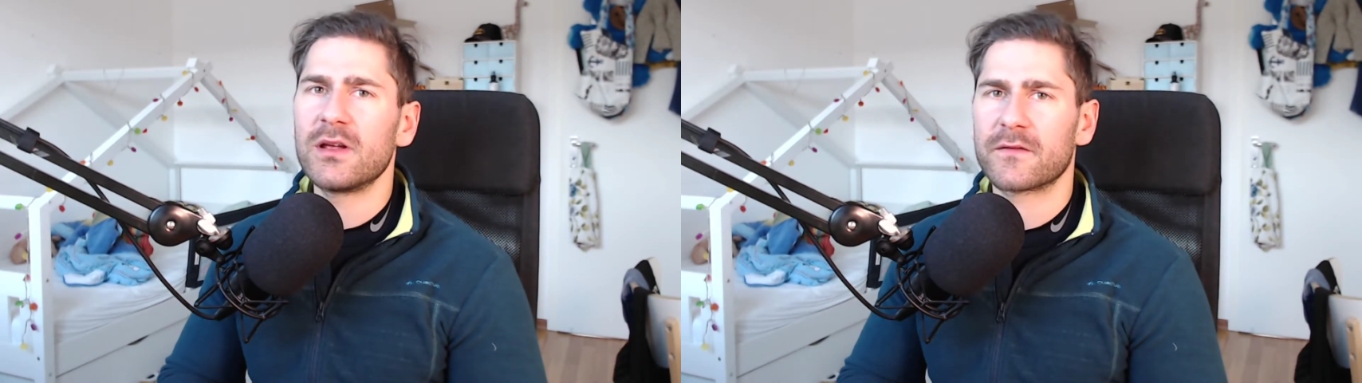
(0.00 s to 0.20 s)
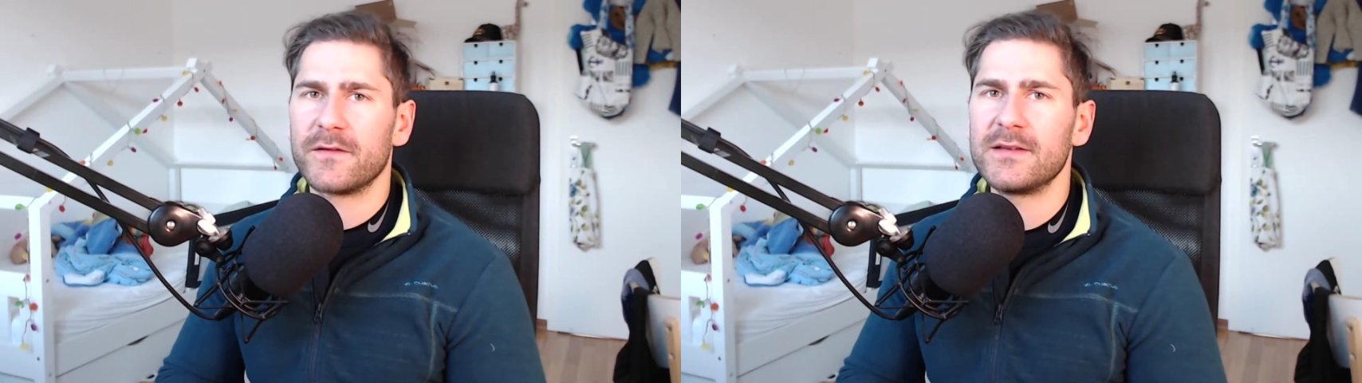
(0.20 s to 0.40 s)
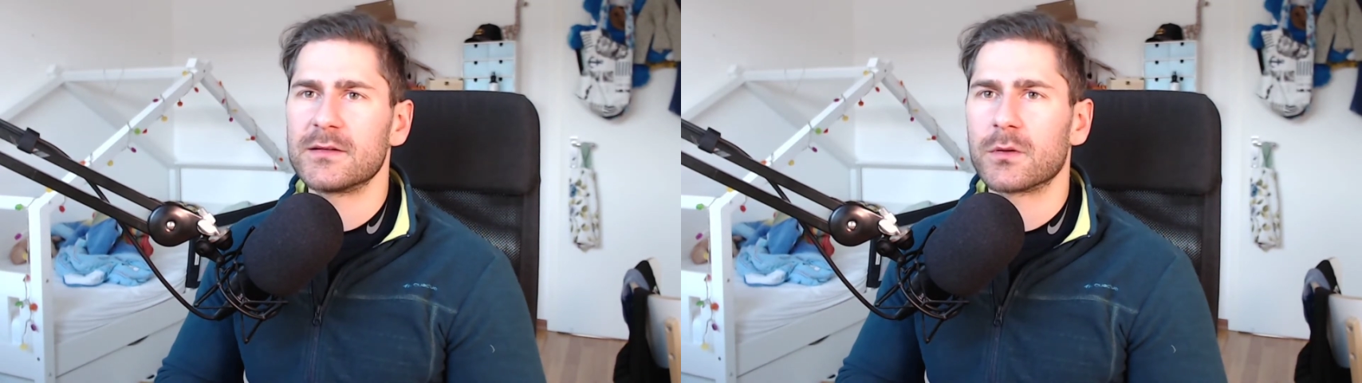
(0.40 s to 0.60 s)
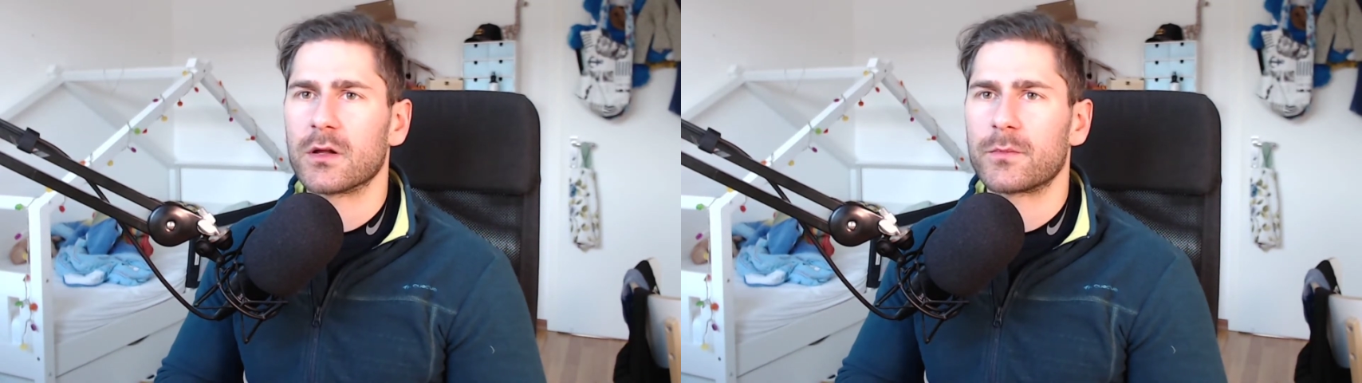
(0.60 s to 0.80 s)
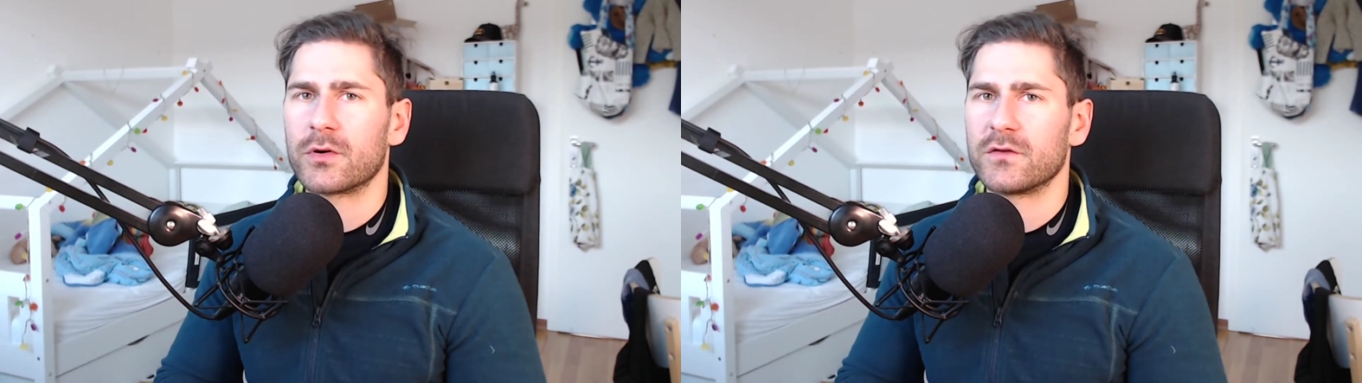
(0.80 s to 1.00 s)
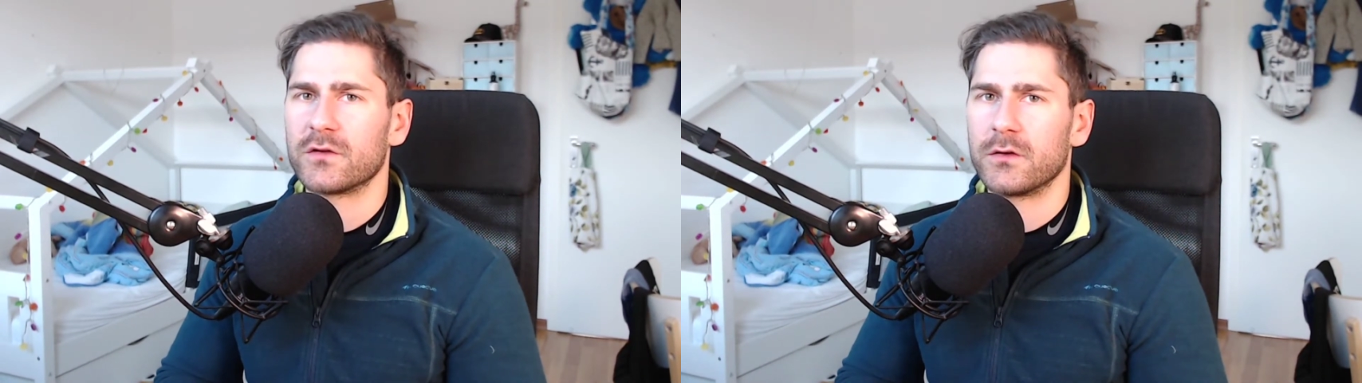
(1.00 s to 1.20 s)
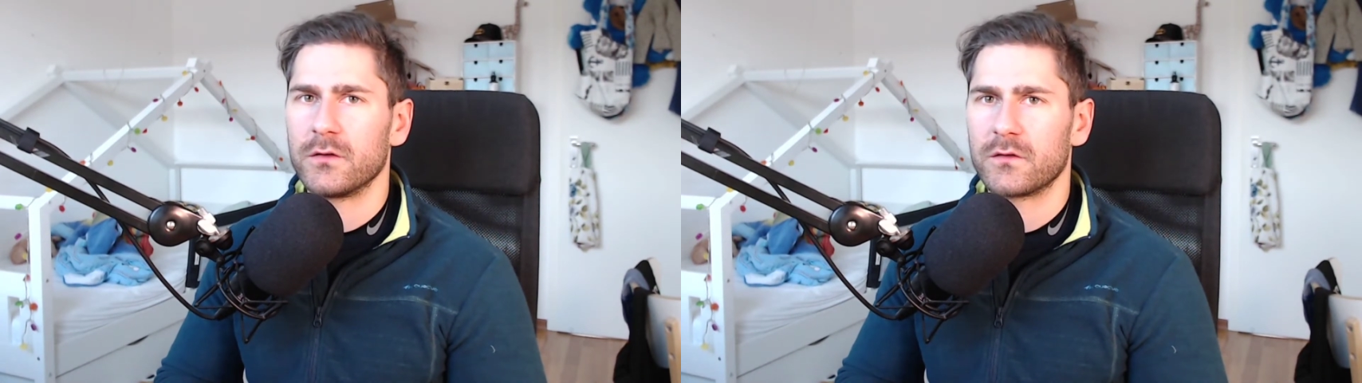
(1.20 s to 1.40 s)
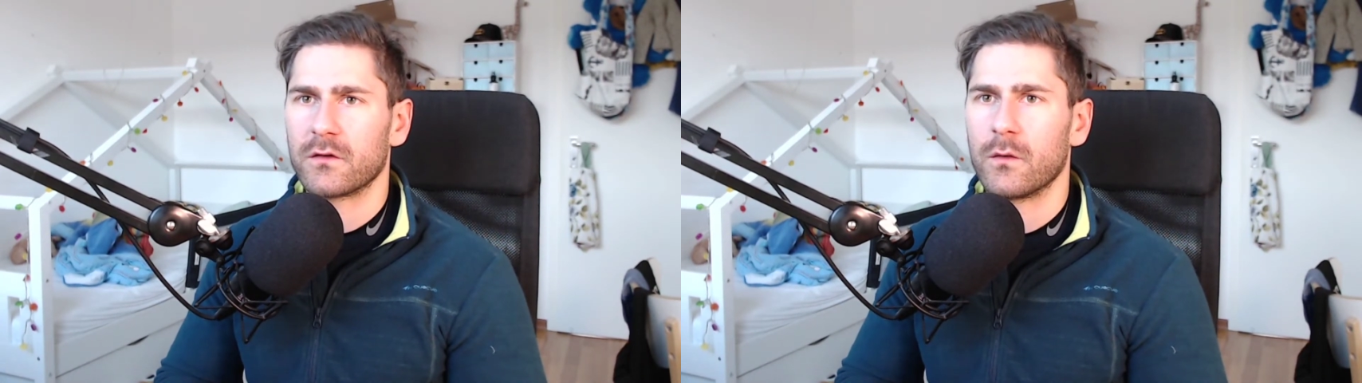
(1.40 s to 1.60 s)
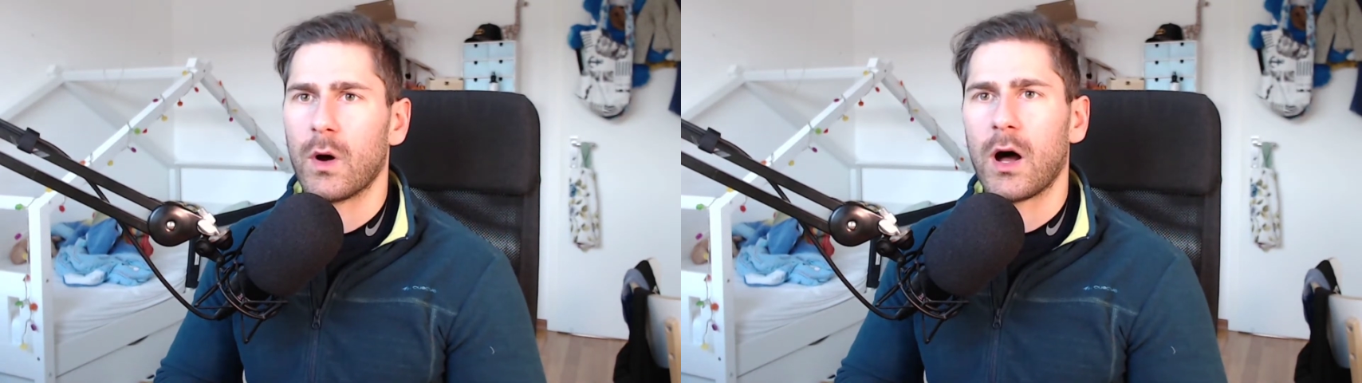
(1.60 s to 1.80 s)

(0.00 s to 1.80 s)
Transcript: a feasible approach to do so.